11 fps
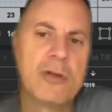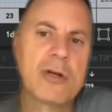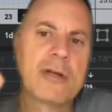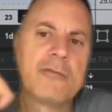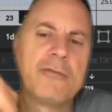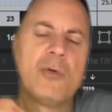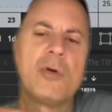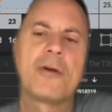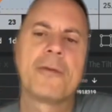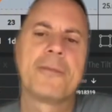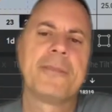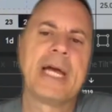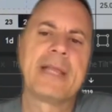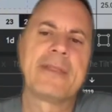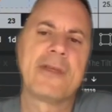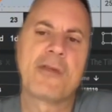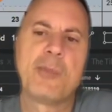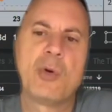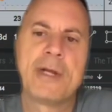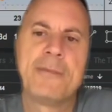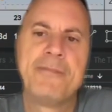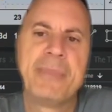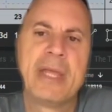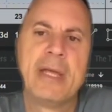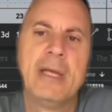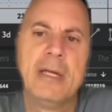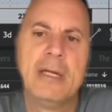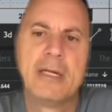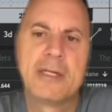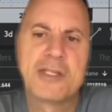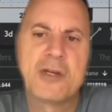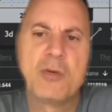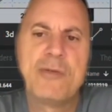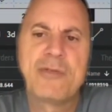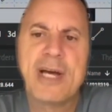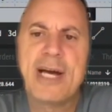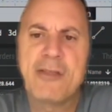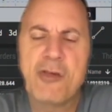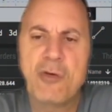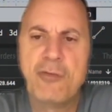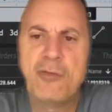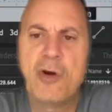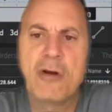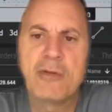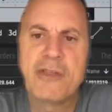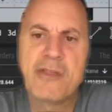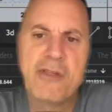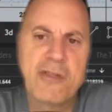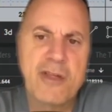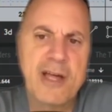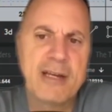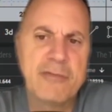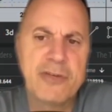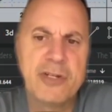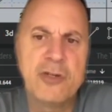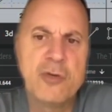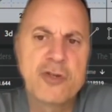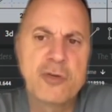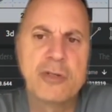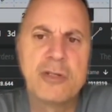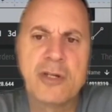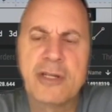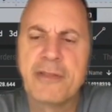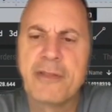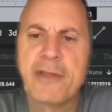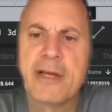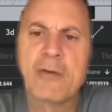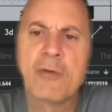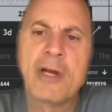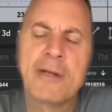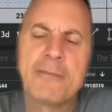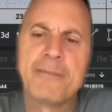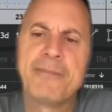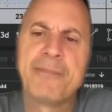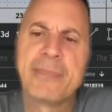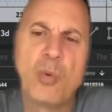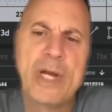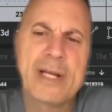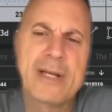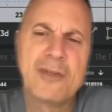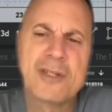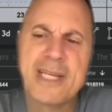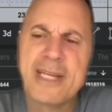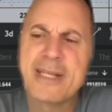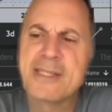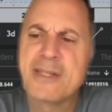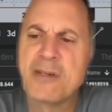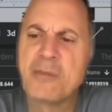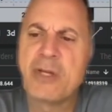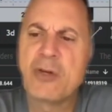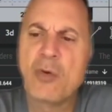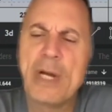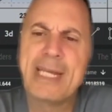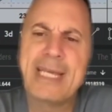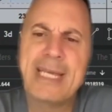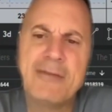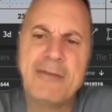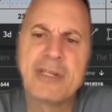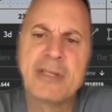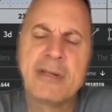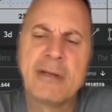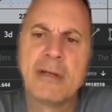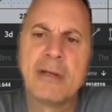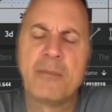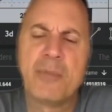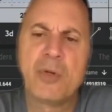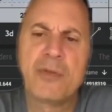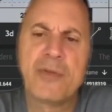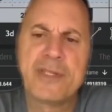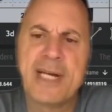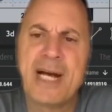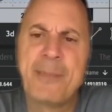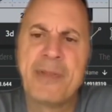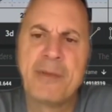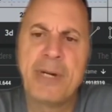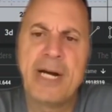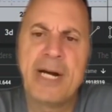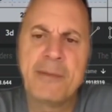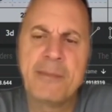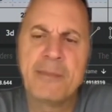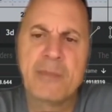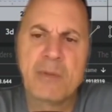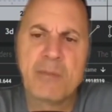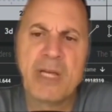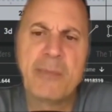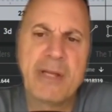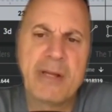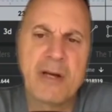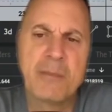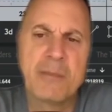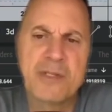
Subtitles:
we're looking for at this point. So we've got so far, this is kind of a neutral looking thing, right? The wick looks like it's going to be quite even on both the top and the bottom, maybe